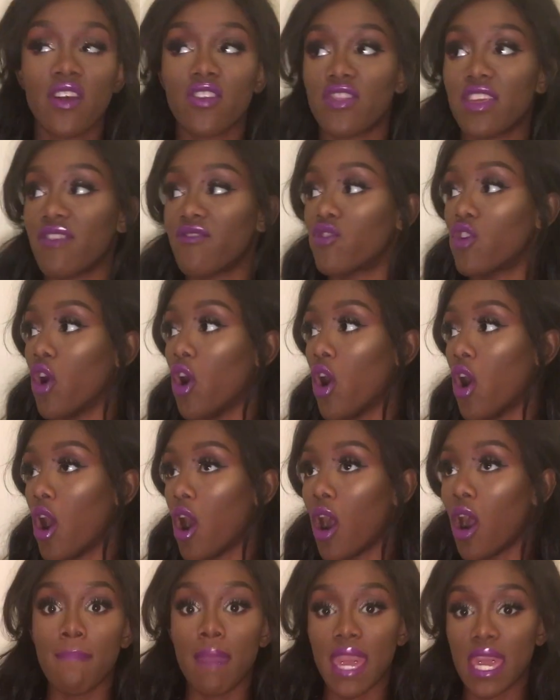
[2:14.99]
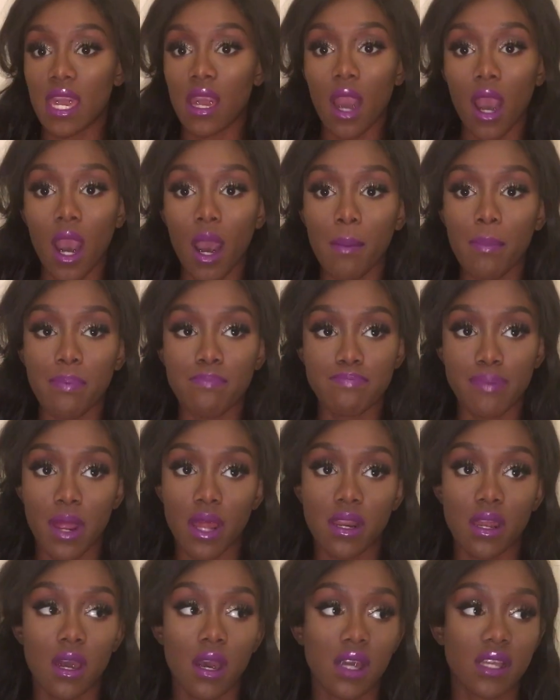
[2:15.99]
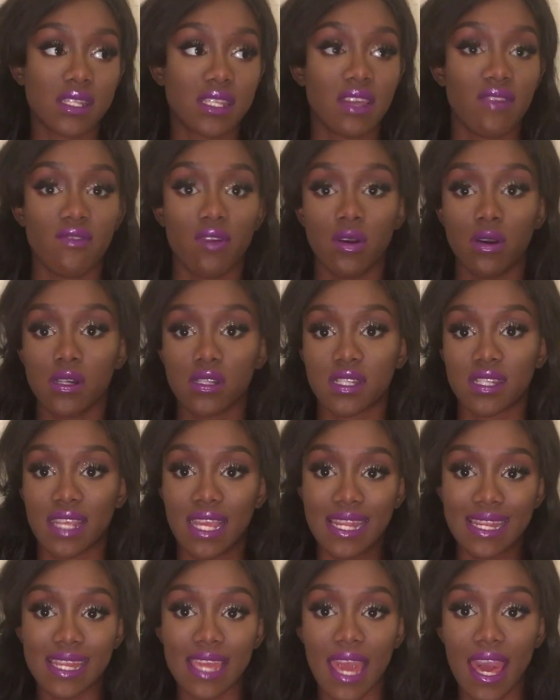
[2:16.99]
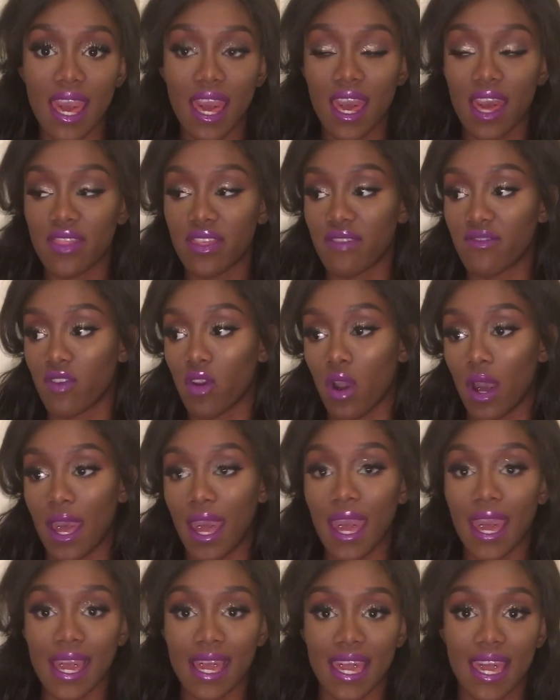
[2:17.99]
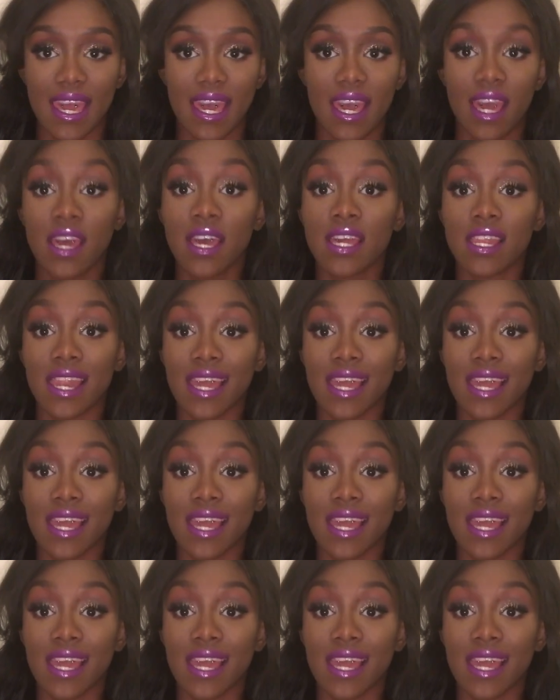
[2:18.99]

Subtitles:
they've got makeup products, they've got skincare, they've got hair care,